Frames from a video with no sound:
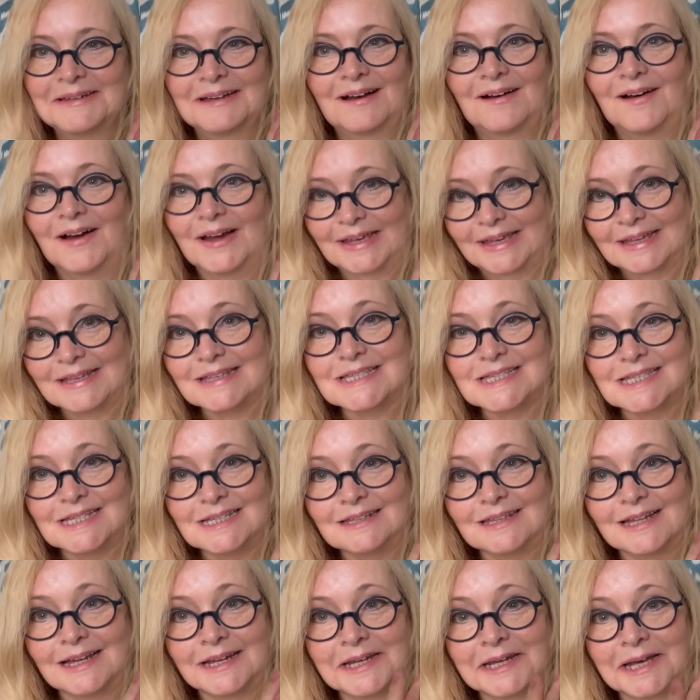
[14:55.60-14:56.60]
I can see
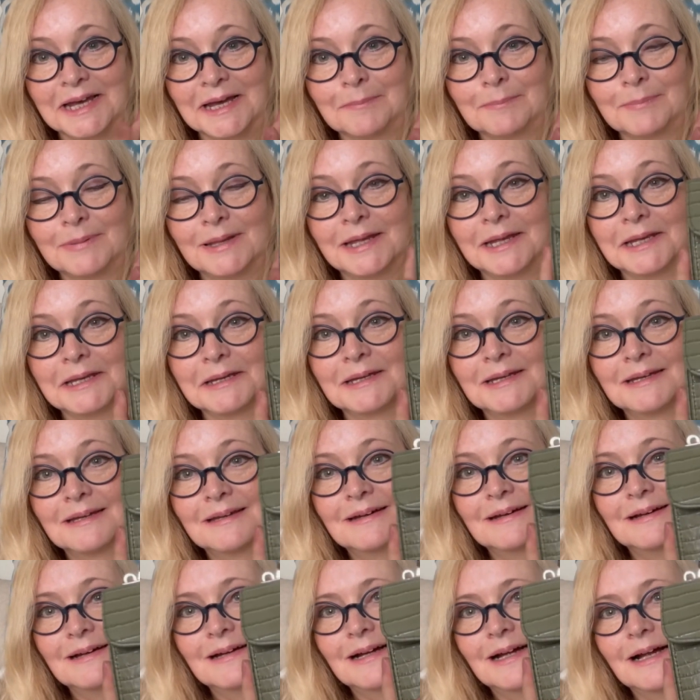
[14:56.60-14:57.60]
that happening.
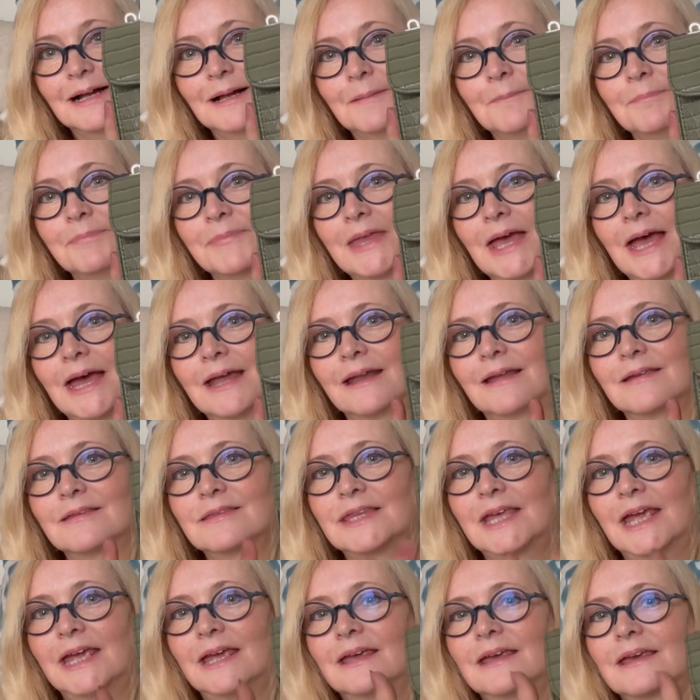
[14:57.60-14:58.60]
And I
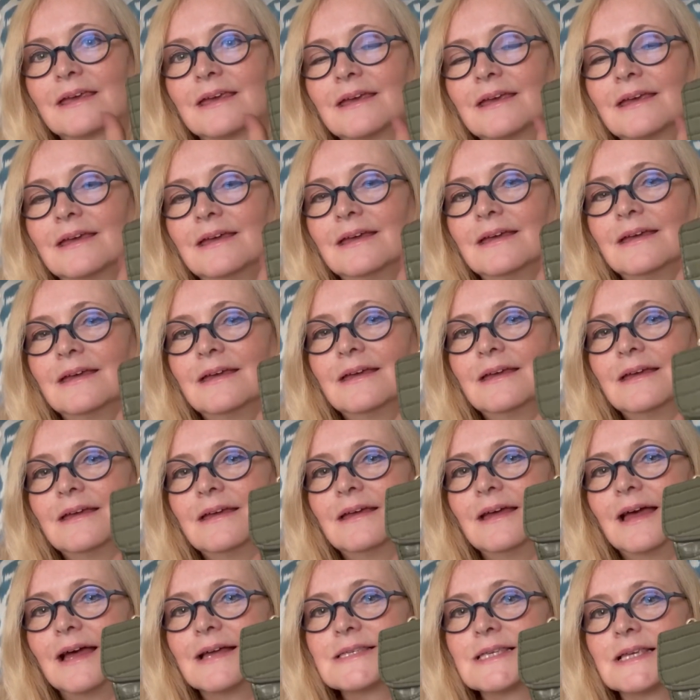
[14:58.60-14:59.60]
think,
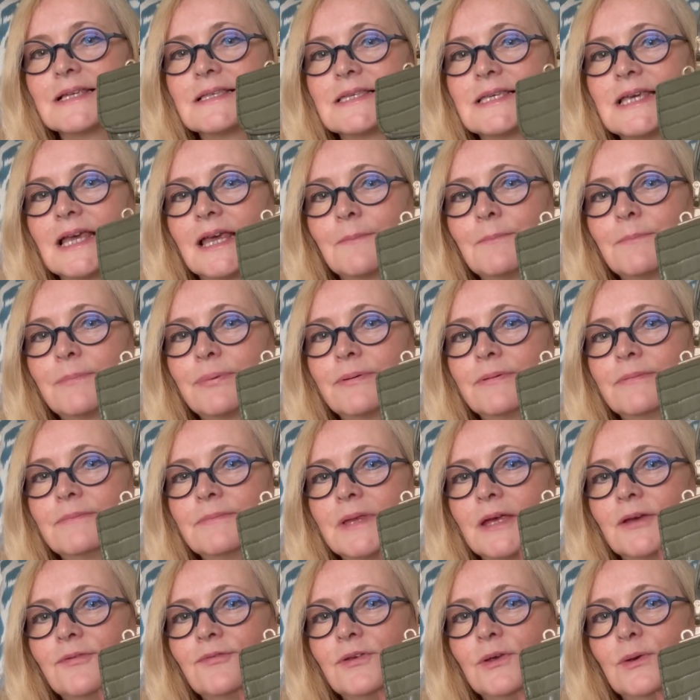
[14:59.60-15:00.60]
as a tip,
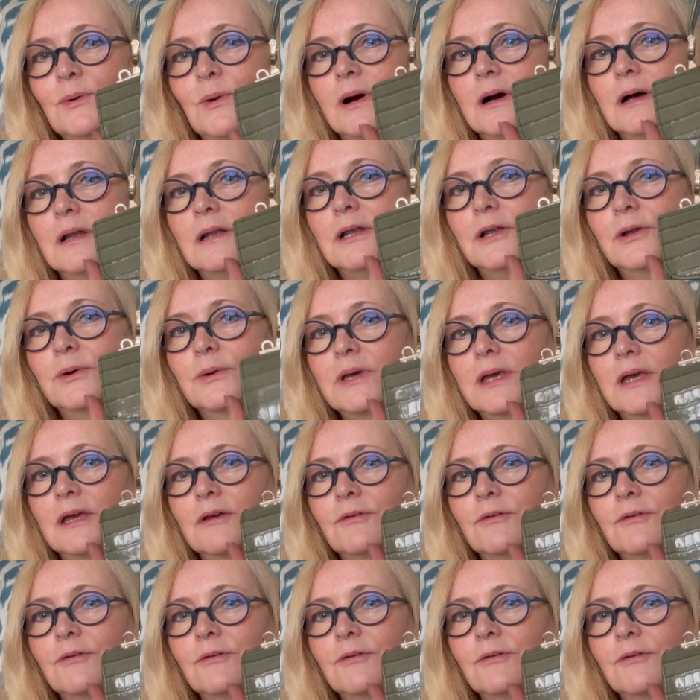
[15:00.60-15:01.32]
if you are looking